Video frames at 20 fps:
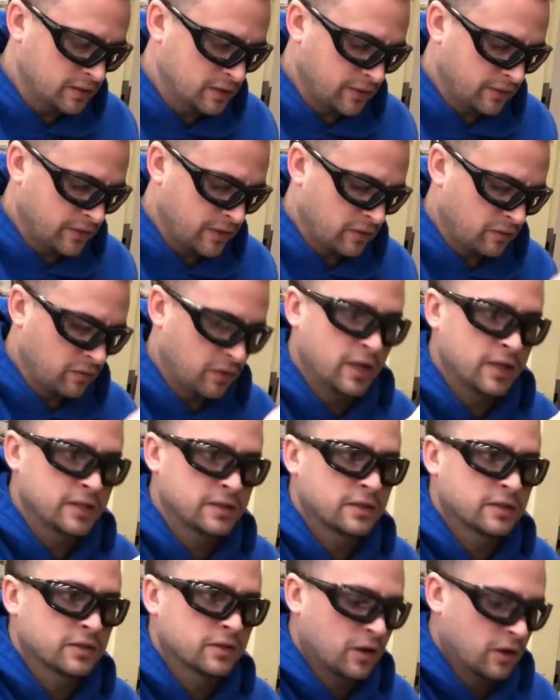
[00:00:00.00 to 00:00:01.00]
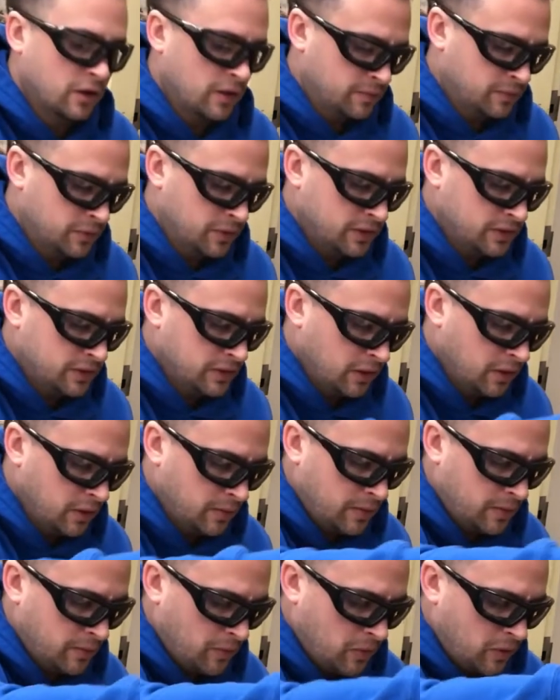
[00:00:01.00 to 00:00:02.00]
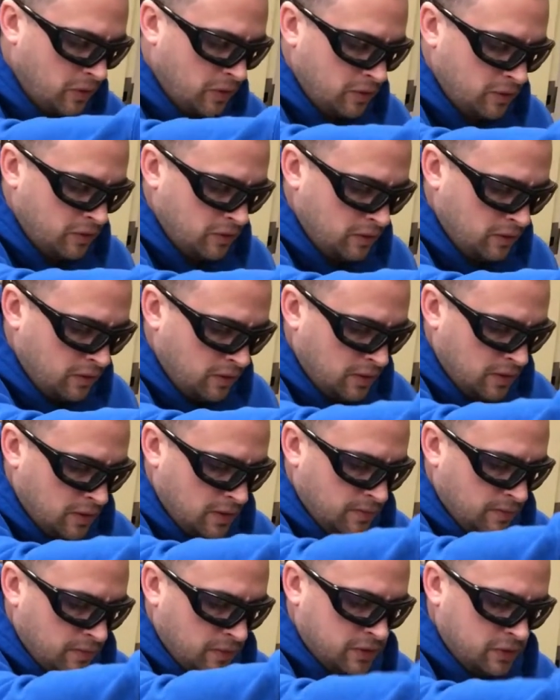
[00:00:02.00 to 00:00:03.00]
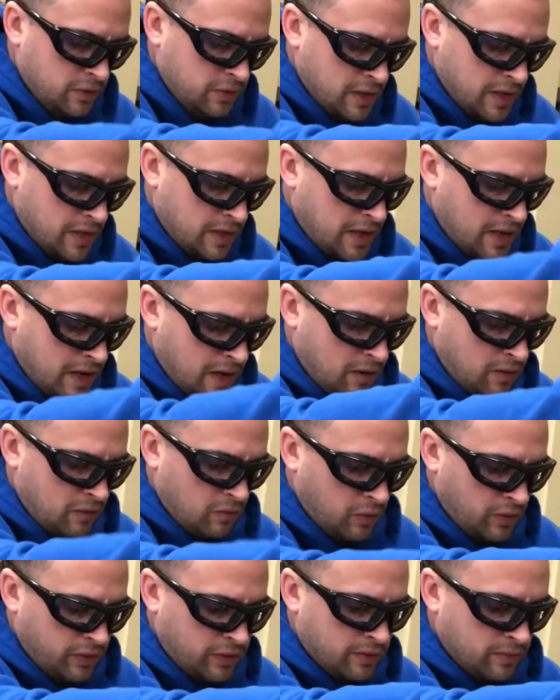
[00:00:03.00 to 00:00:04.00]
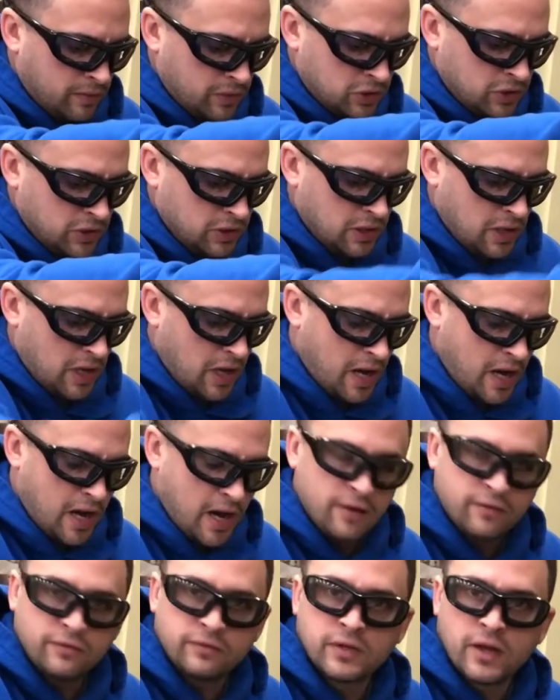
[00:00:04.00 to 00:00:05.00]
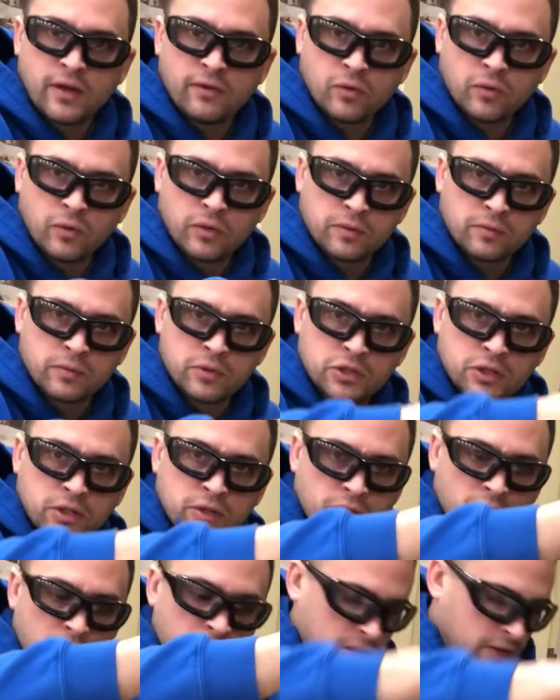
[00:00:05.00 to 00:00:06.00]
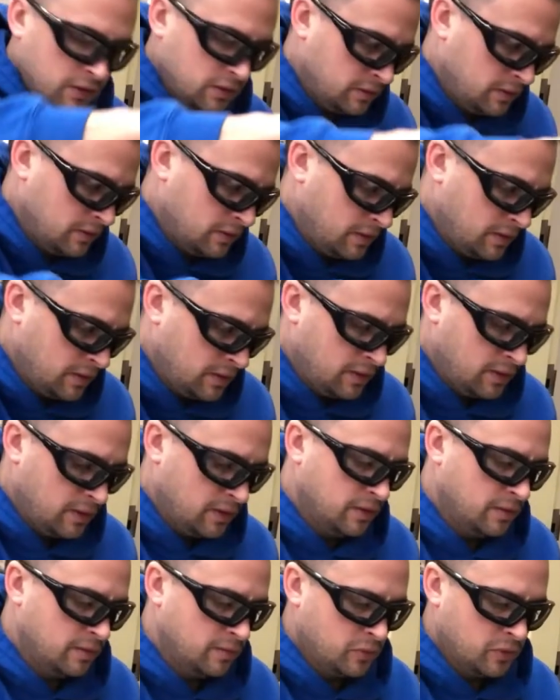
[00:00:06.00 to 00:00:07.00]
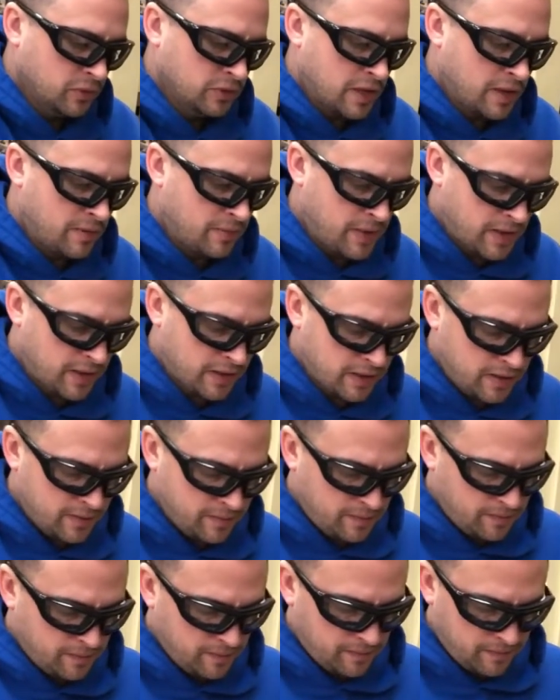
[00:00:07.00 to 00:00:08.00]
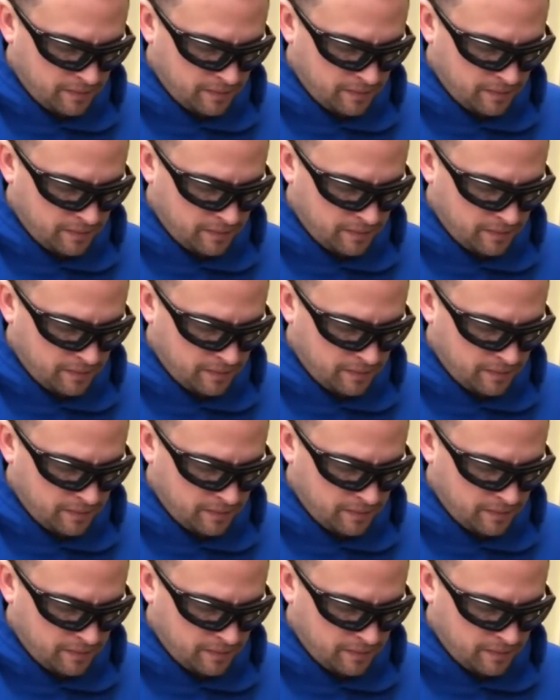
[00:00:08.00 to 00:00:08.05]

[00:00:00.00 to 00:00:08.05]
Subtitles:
so I've got to raise this guard up just a little bit more. We'll do that now with the machine off, never with the machine running. Put that back up,